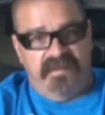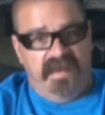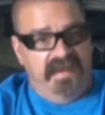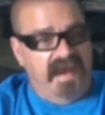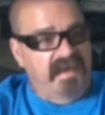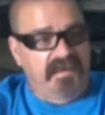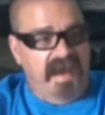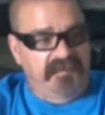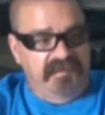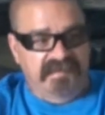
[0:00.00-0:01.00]
And I don't
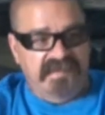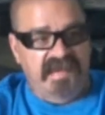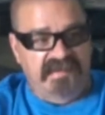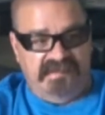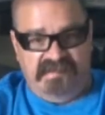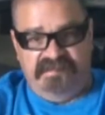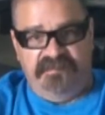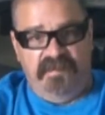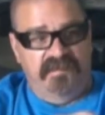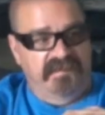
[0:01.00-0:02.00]
have what it takes as
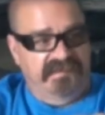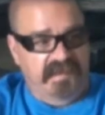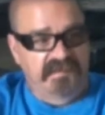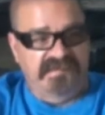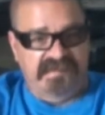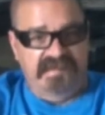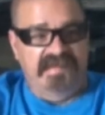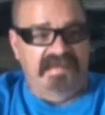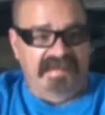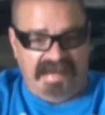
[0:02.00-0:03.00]
far as
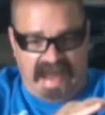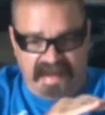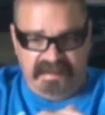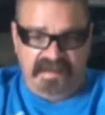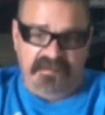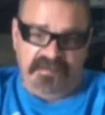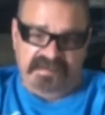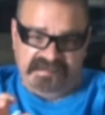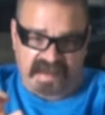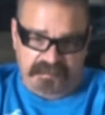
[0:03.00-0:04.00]
OCD, lining,
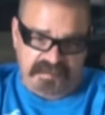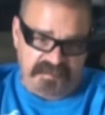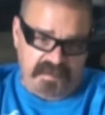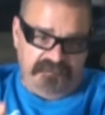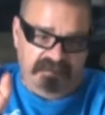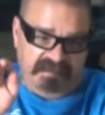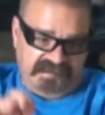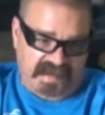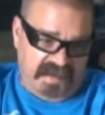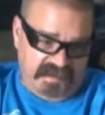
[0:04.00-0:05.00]
everything's got to be
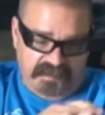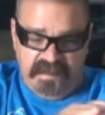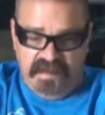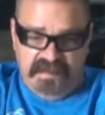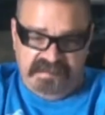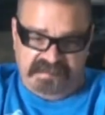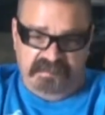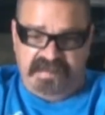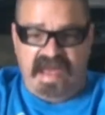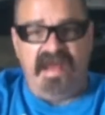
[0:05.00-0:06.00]
perfect, signed up.
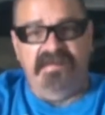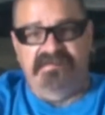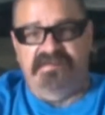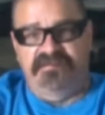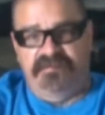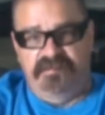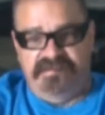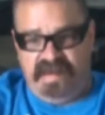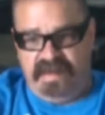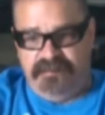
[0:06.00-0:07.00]
So Dan is the
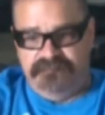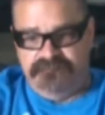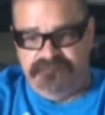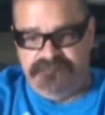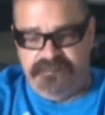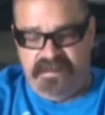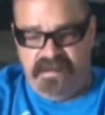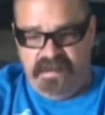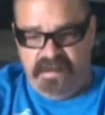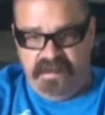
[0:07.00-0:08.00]
full-time
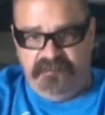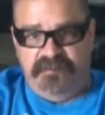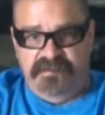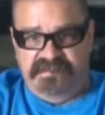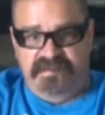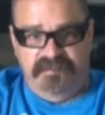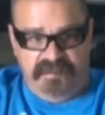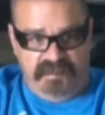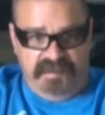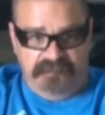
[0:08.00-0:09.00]
first
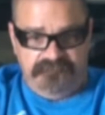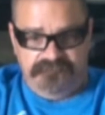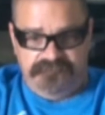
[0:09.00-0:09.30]
employee.